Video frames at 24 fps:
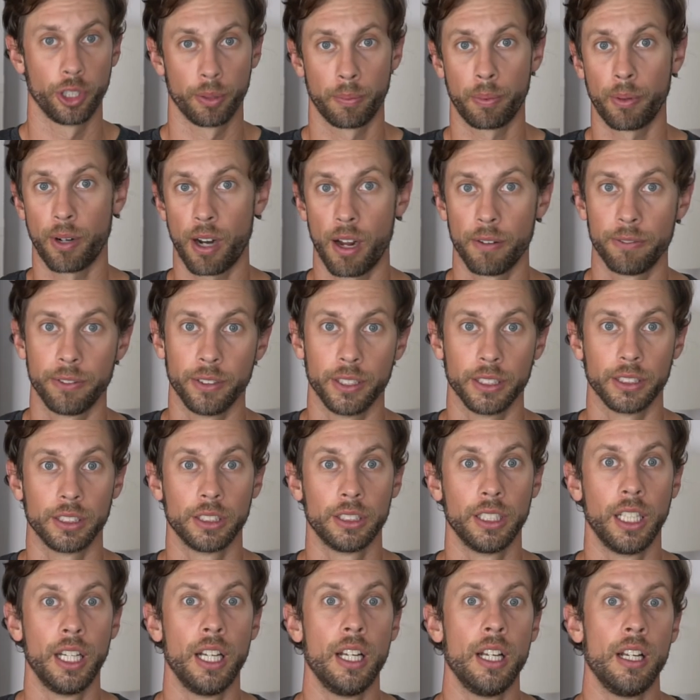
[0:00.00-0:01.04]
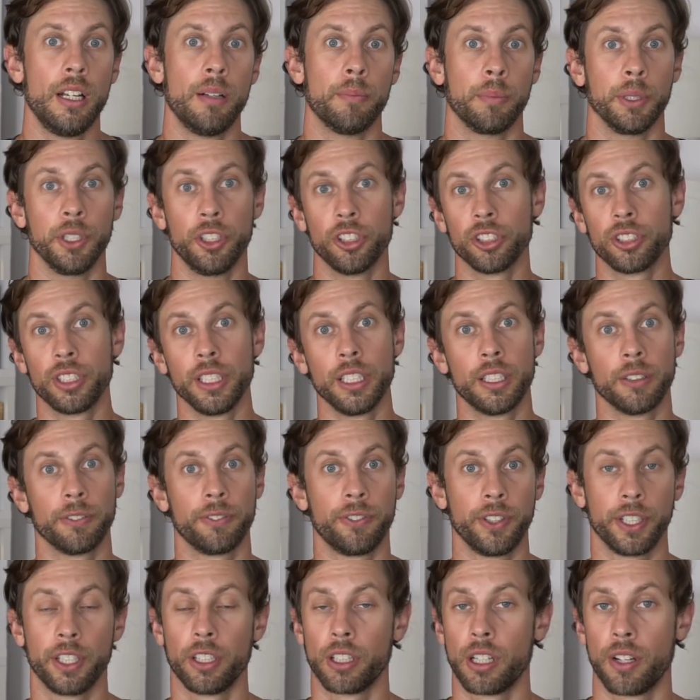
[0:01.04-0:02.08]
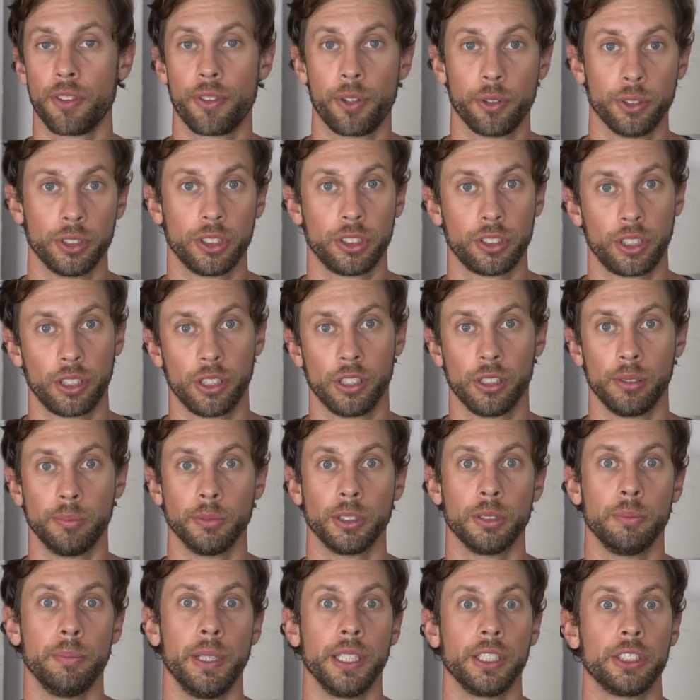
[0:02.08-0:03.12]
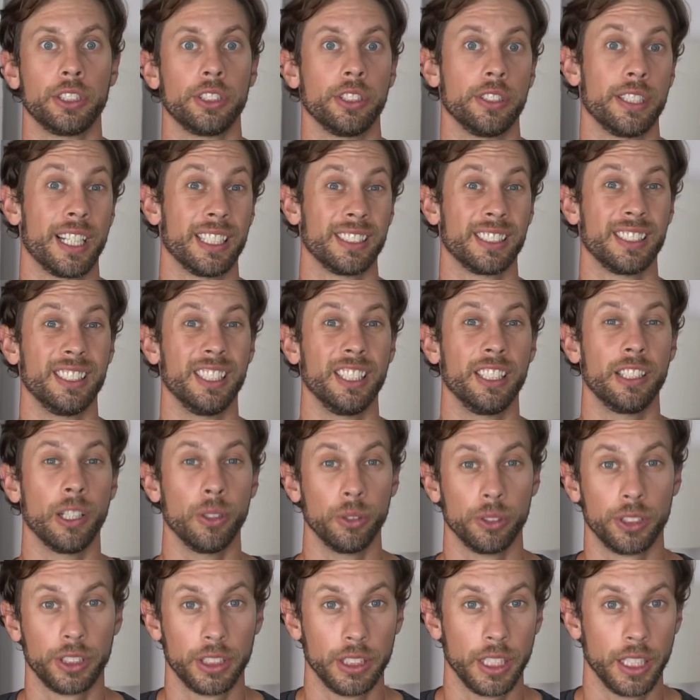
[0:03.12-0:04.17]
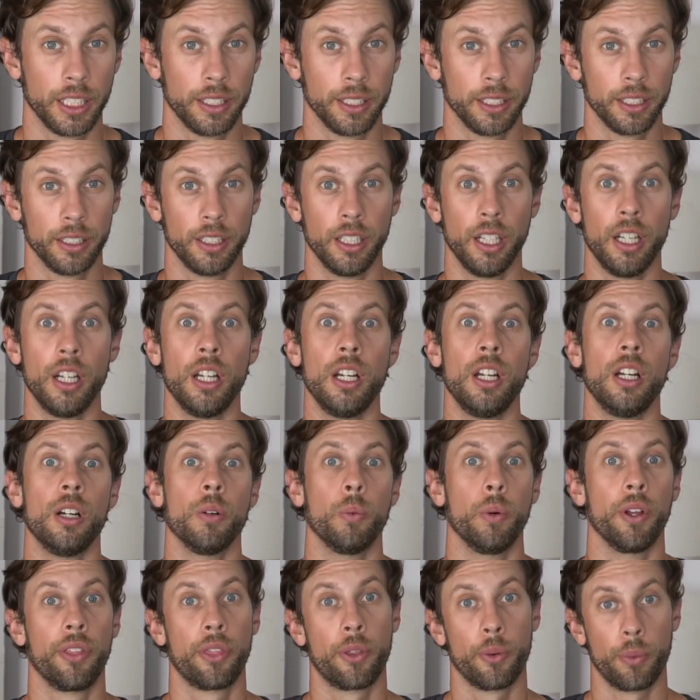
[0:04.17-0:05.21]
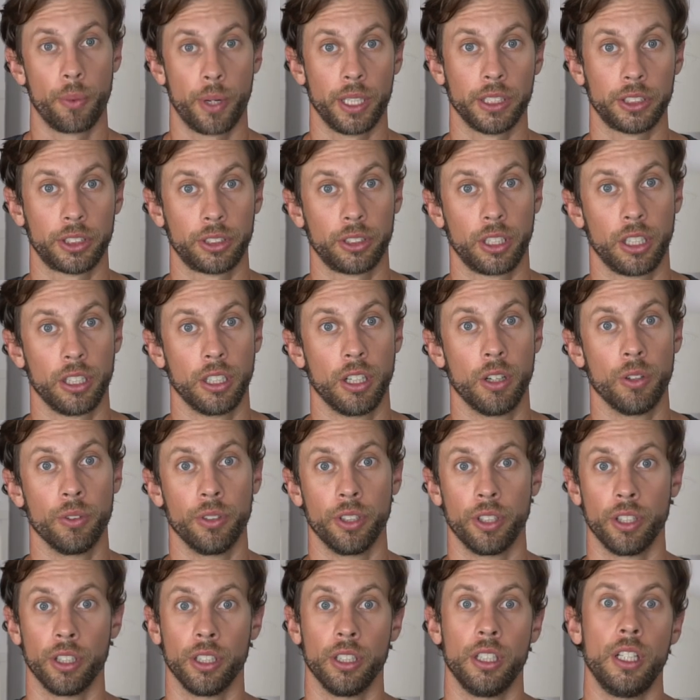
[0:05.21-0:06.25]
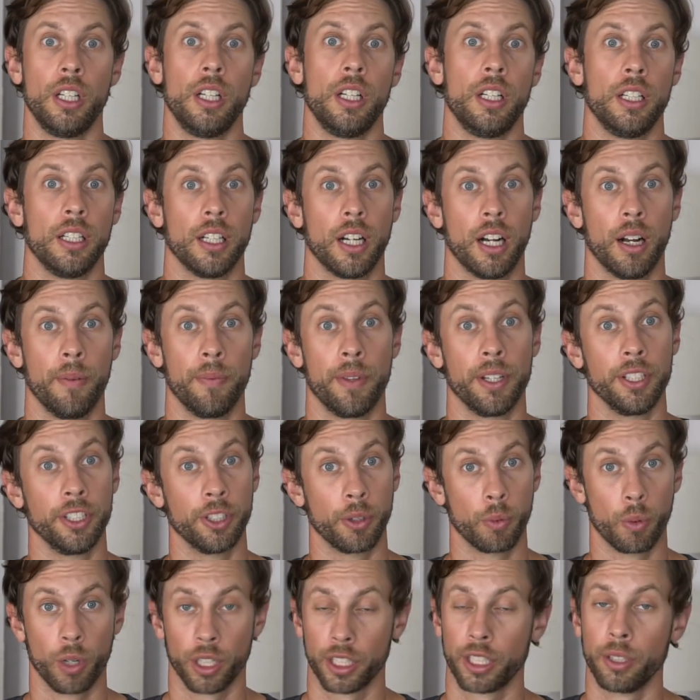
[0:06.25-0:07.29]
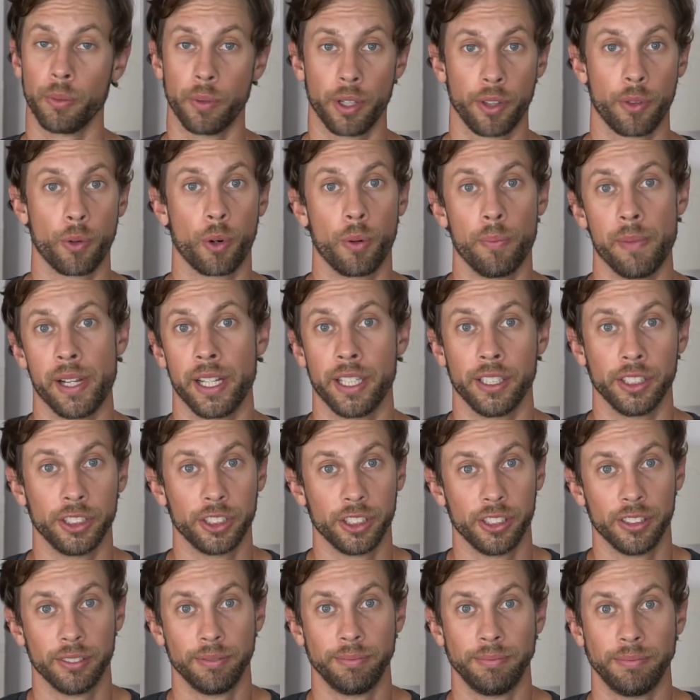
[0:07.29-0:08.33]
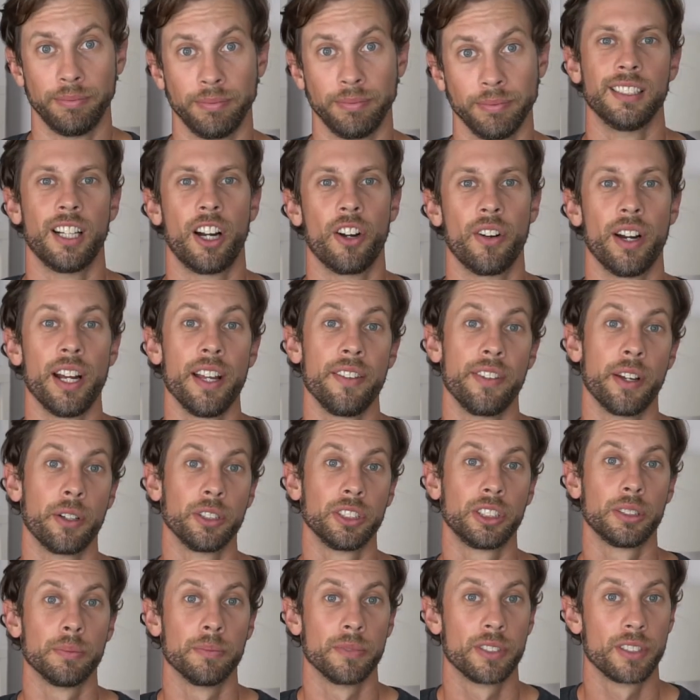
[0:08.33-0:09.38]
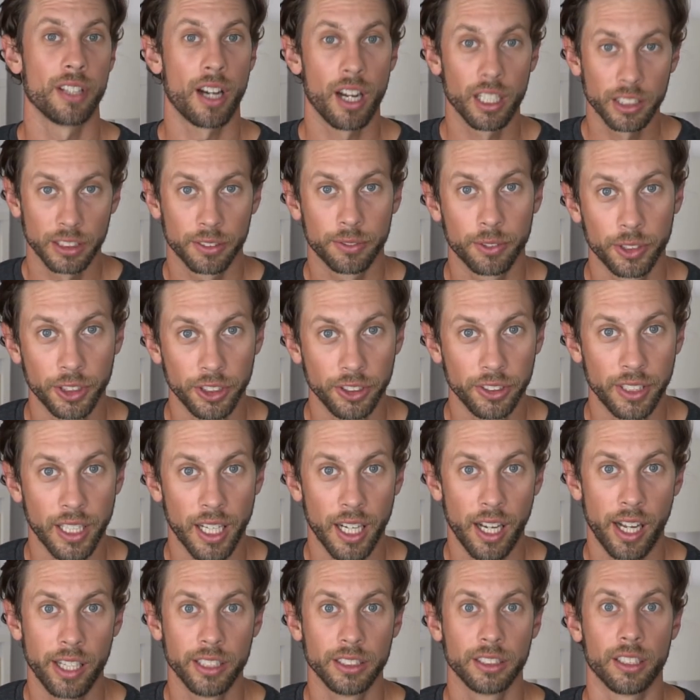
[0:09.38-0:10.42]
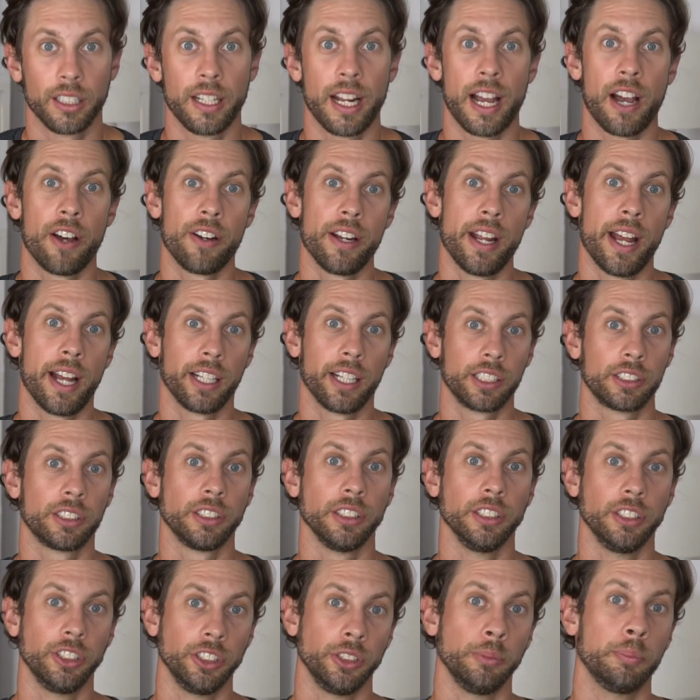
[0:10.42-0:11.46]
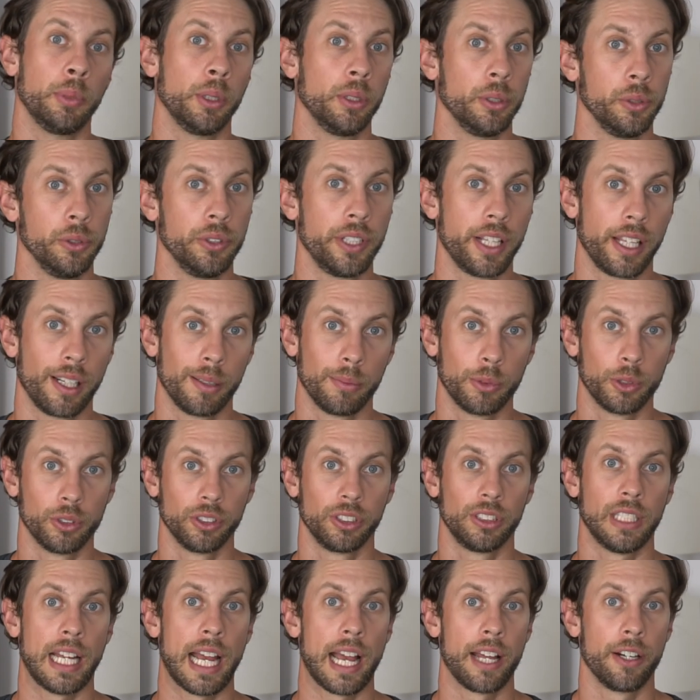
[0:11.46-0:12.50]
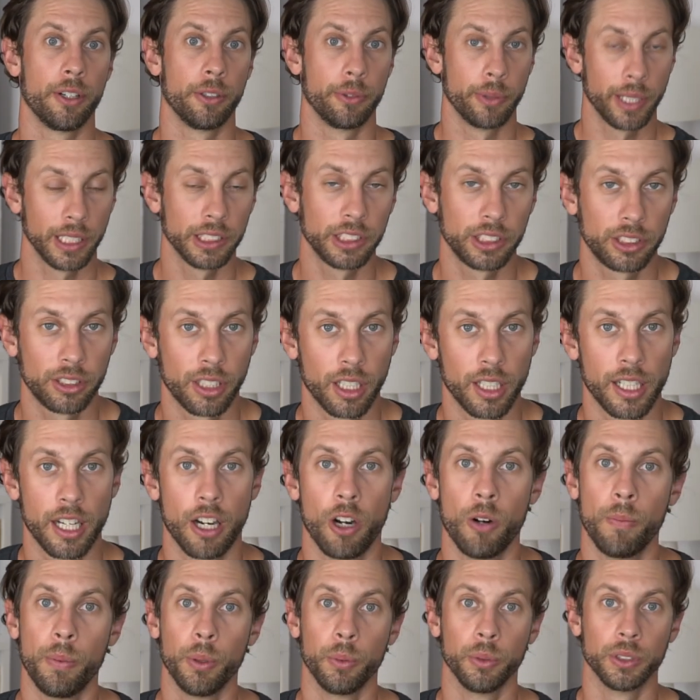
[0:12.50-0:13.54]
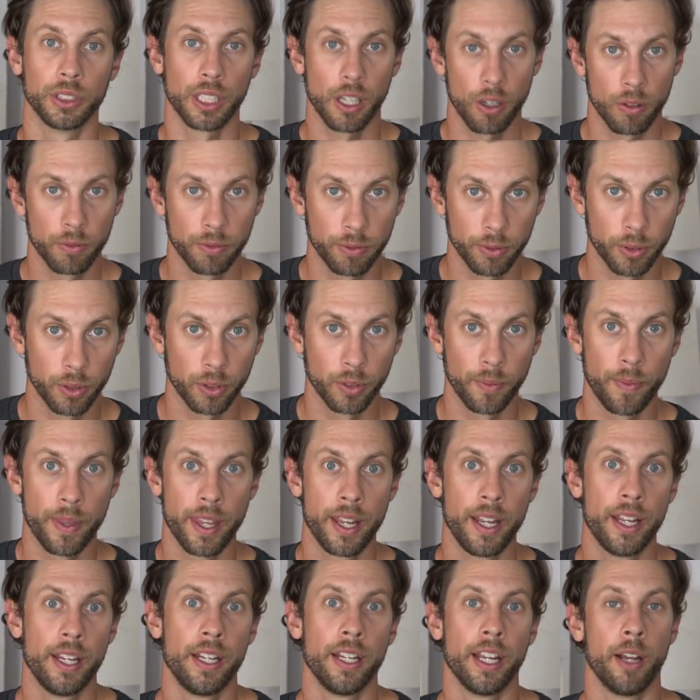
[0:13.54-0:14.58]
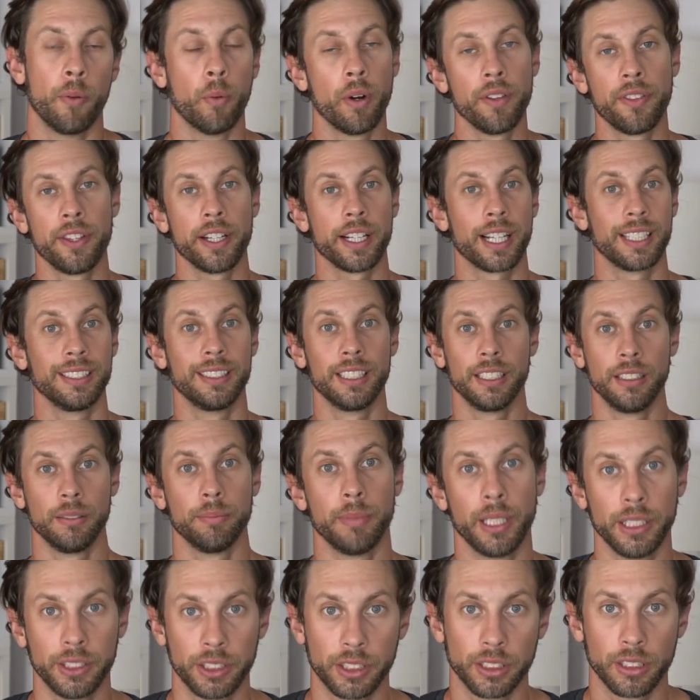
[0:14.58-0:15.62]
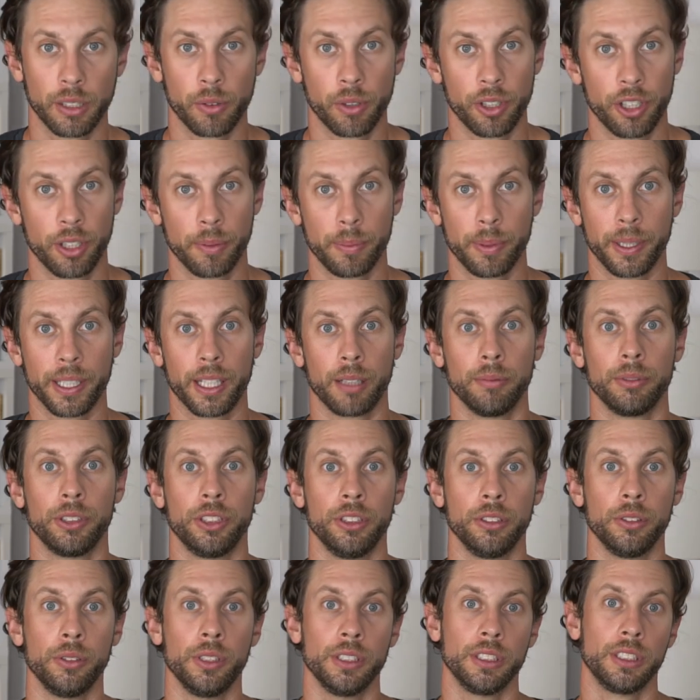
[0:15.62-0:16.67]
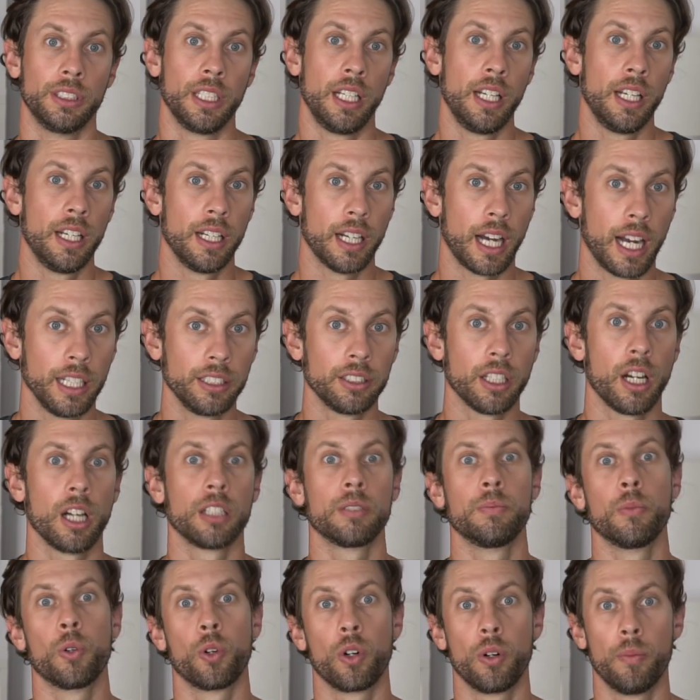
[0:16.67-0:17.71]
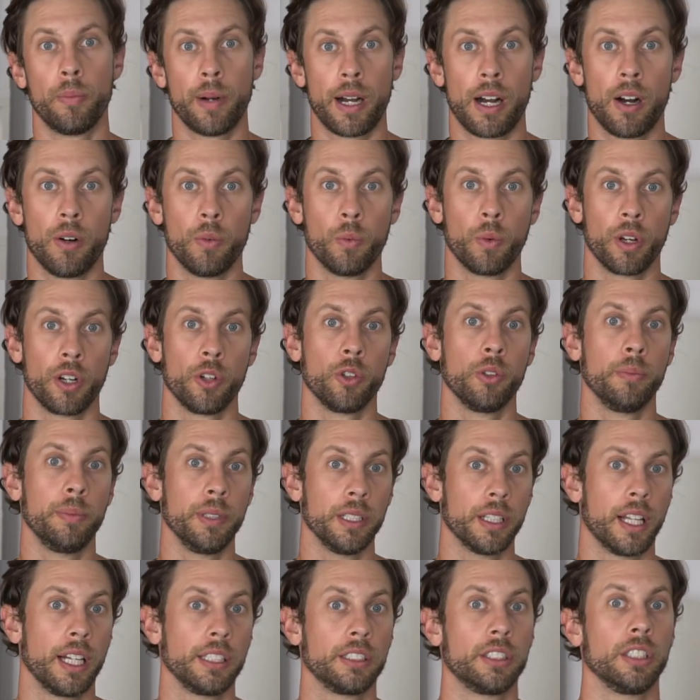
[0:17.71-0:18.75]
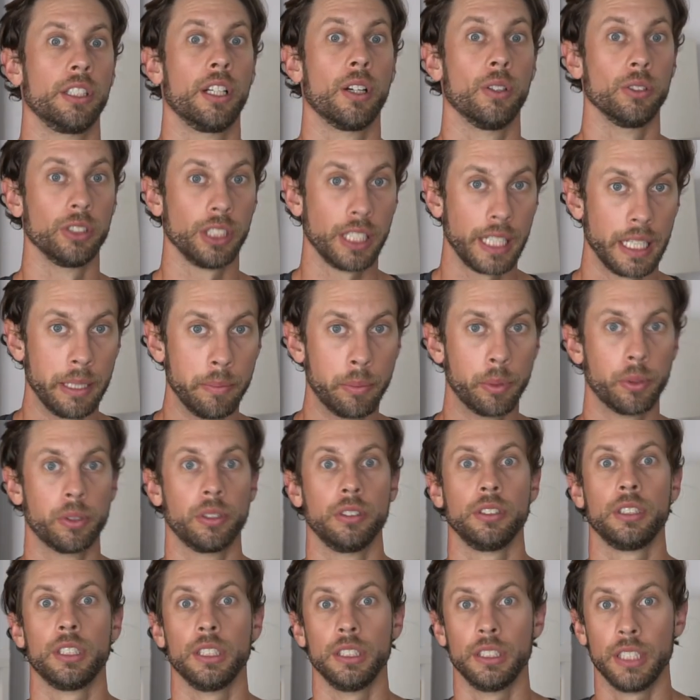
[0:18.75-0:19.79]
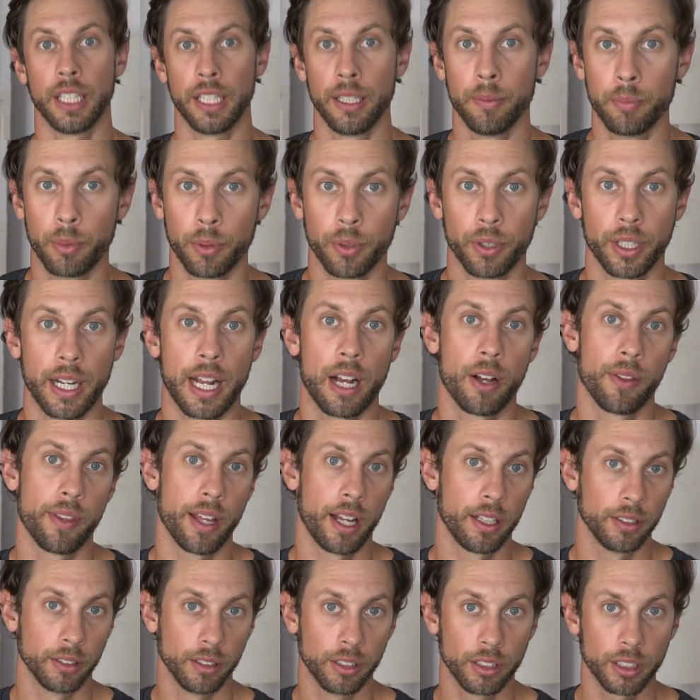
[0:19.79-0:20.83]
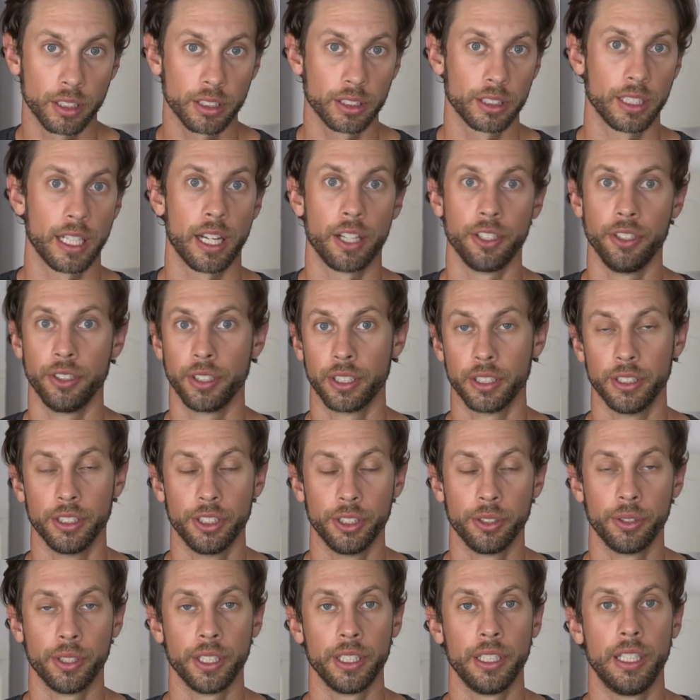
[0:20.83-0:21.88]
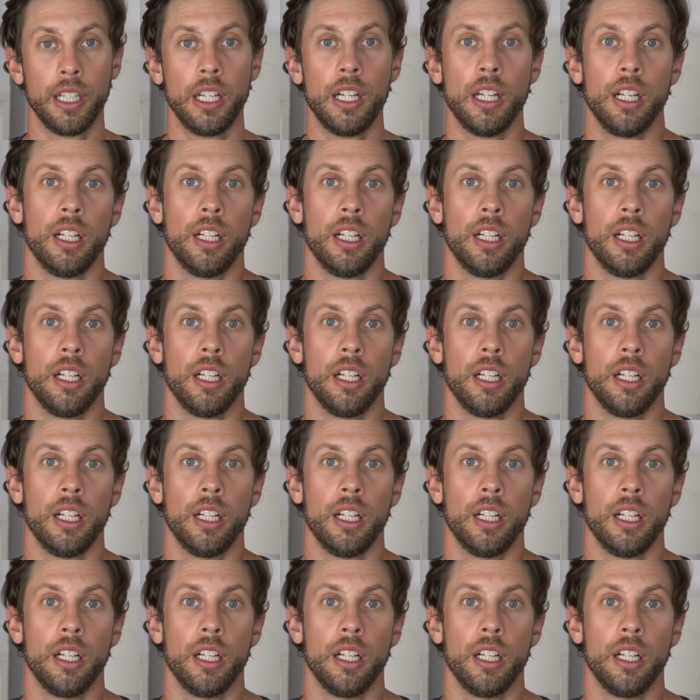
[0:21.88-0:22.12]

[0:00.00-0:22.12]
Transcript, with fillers: your profits? But you just need to figure out those terms and make sure that's negotiated with the restaurant owner that you're working with or manager. All right, that was some thoughts for you guys on how to actually do balloon animals at a restaurant. I hope it was helpful. And one thing I didn't mention I wanted to bring up too is I talked more about what it would be like to go table to table and how that looks and how you can do it.